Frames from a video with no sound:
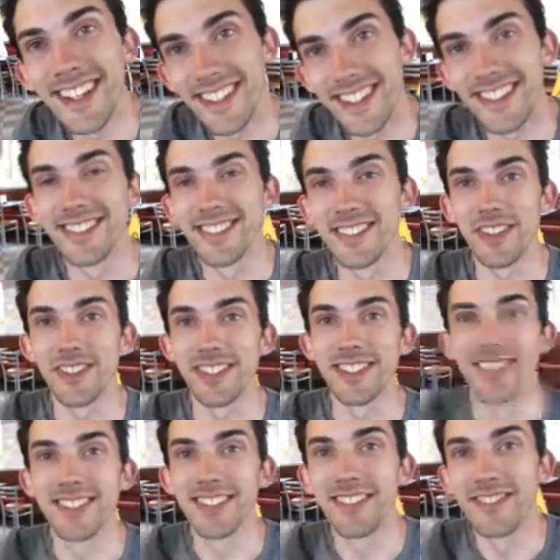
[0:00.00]

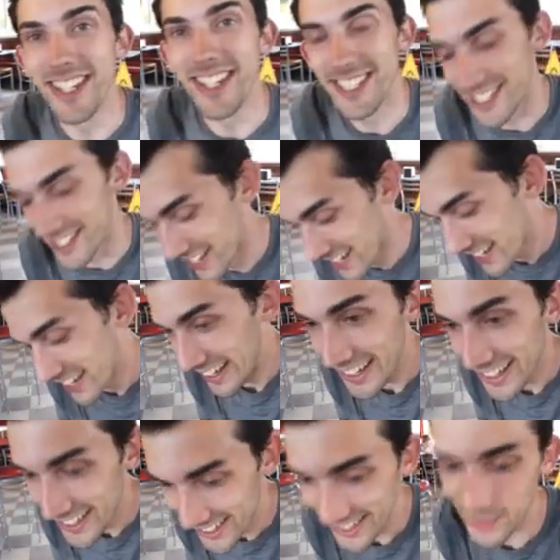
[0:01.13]
$10.50 donation.
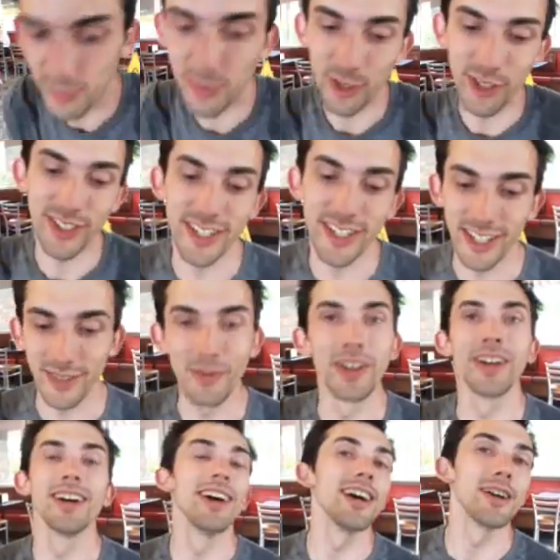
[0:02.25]
It is burger time.
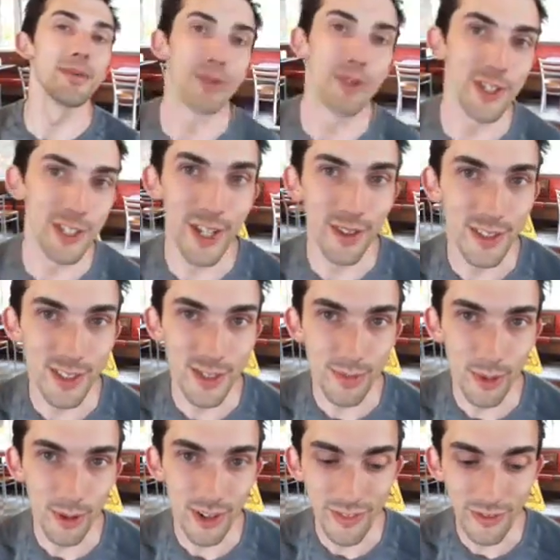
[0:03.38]
I appreciate the
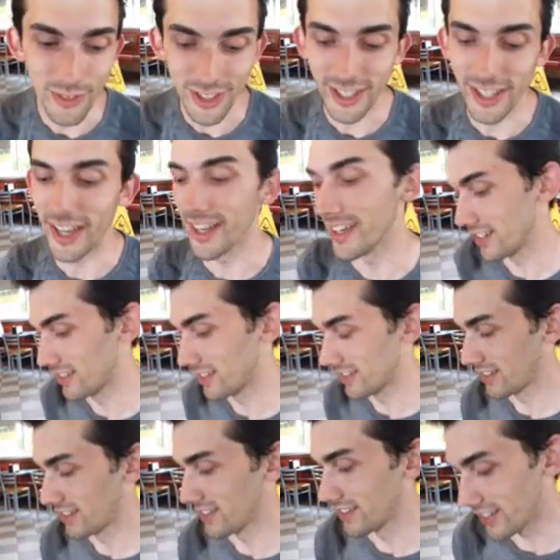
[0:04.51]
support, MVK.
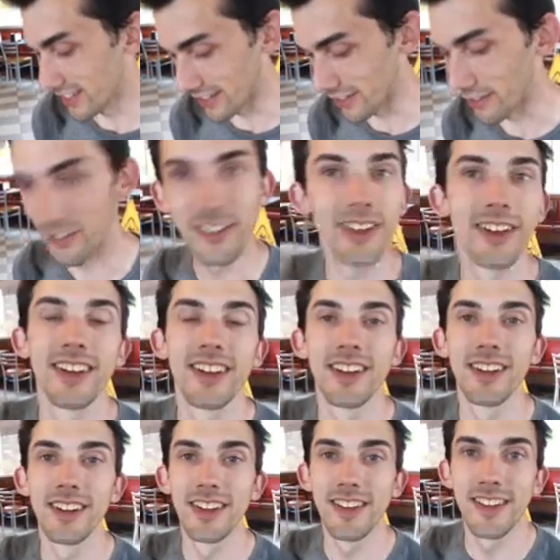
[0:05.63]
Thank you.
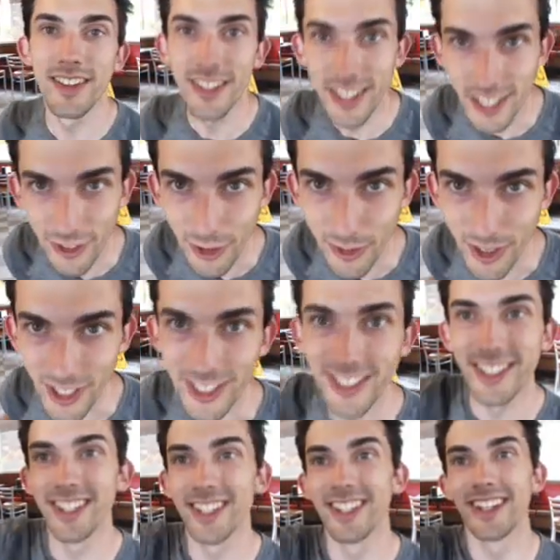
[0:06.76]
Thank you very much.